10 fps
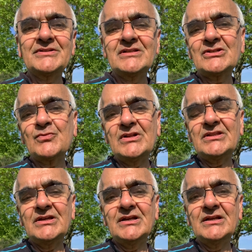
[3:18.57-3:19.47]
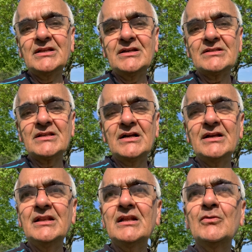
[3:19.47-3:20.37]
So that's one theory that is there.
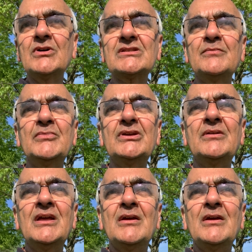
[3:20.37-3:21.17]
In other words, the